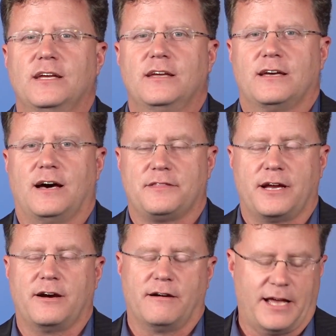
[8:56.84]

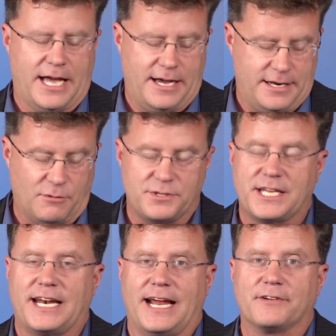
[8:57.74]
there. And I won't say
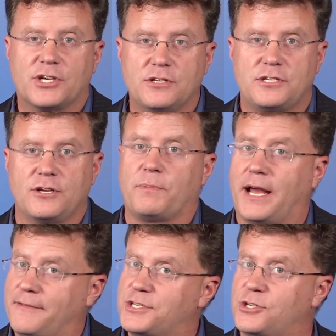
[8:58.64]
that I have a good suit, but I
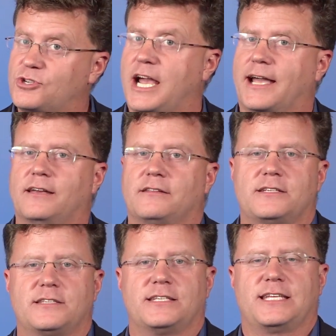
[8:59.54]
have a suit jacket.
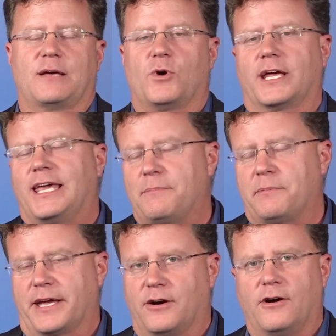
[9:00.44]
This is the same one I keep in
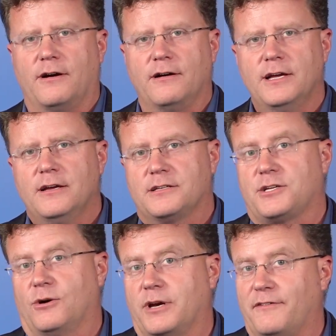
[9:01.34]
my car,
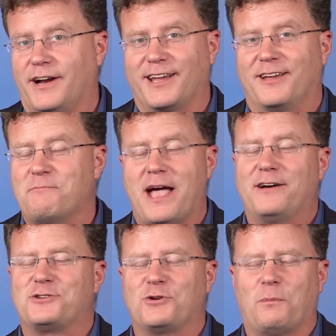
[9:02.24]
so whenever I am out doing a